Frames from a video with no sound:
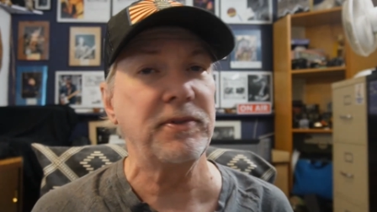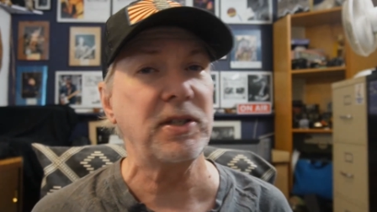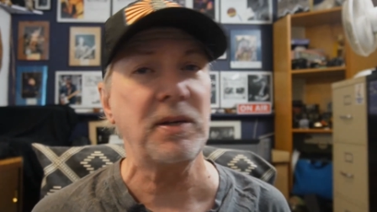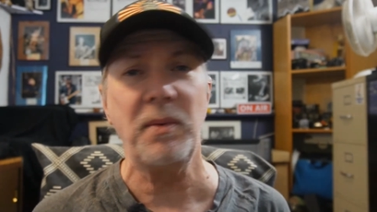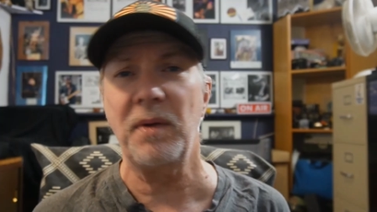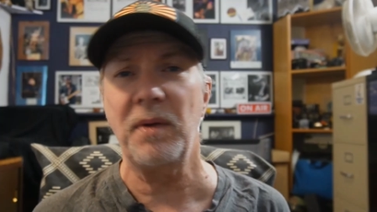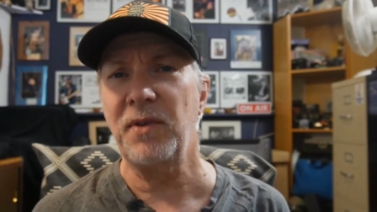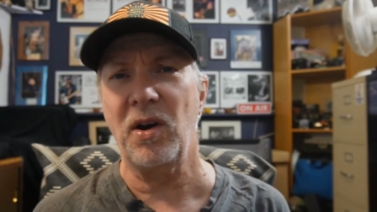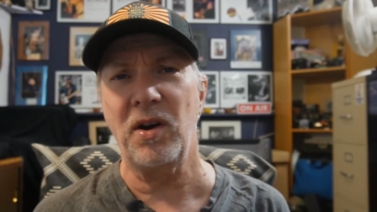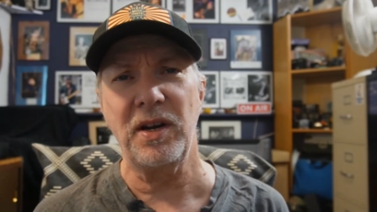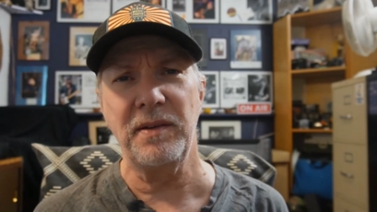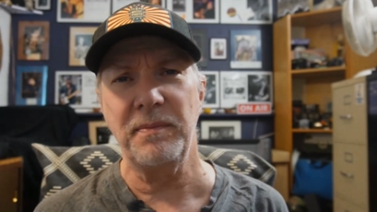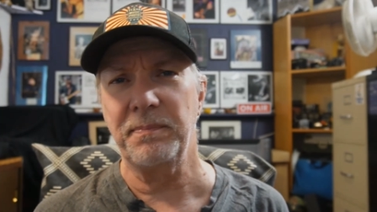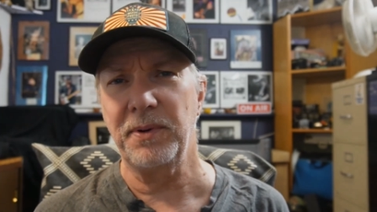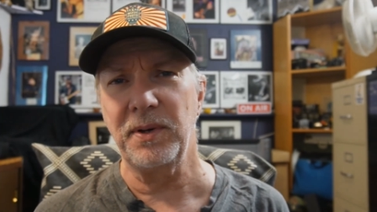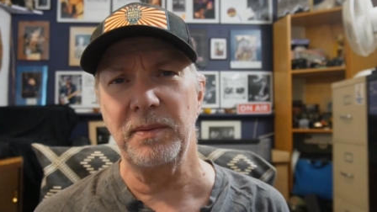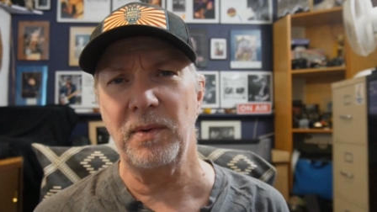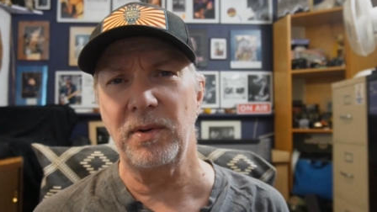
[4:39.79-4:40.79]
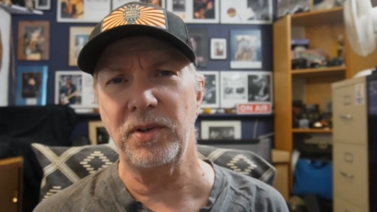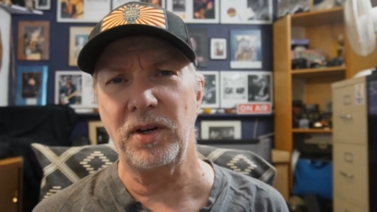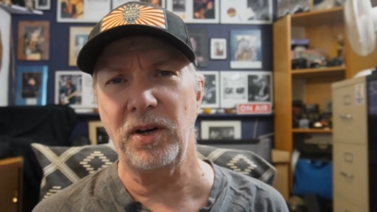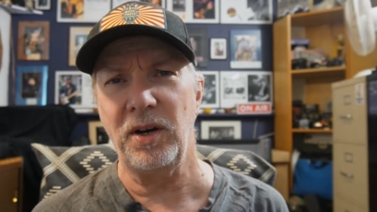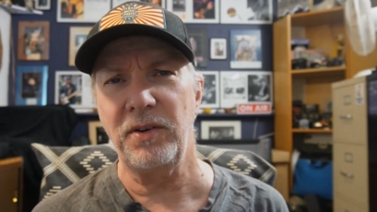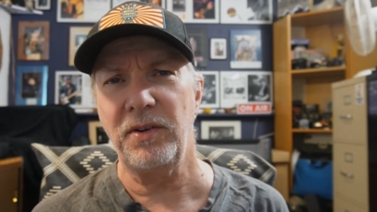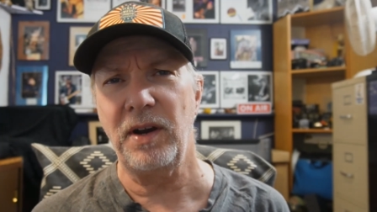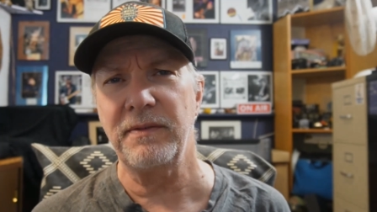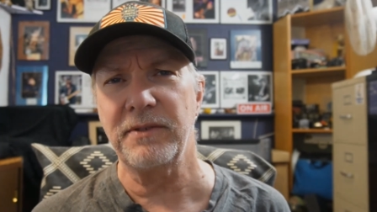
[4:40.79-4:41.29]
Some of you aren't even putting them on your
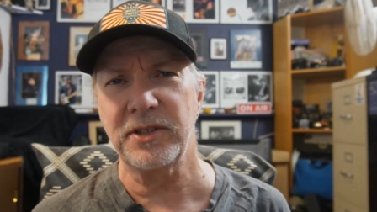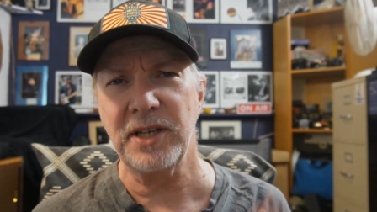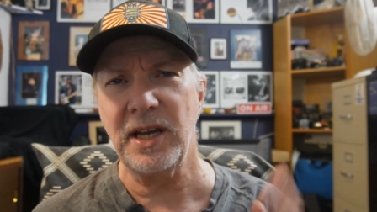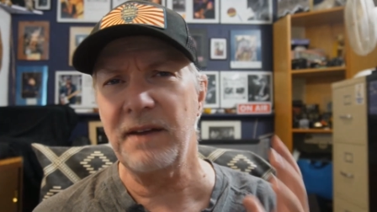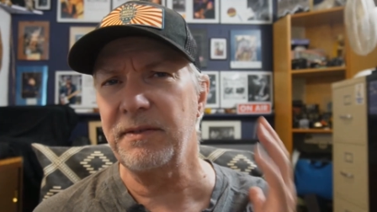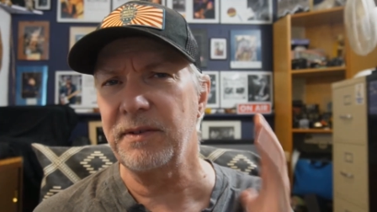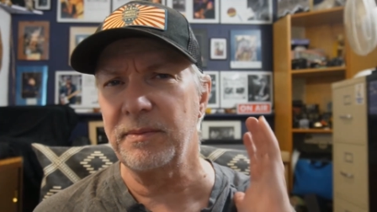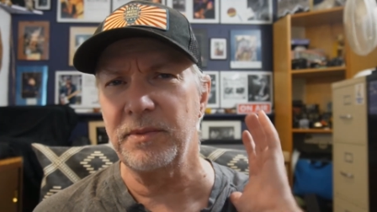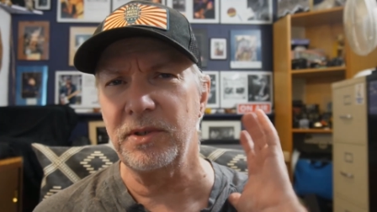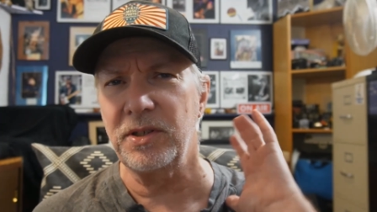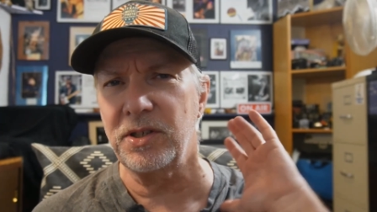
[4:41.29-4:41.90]
hard drive or saving them.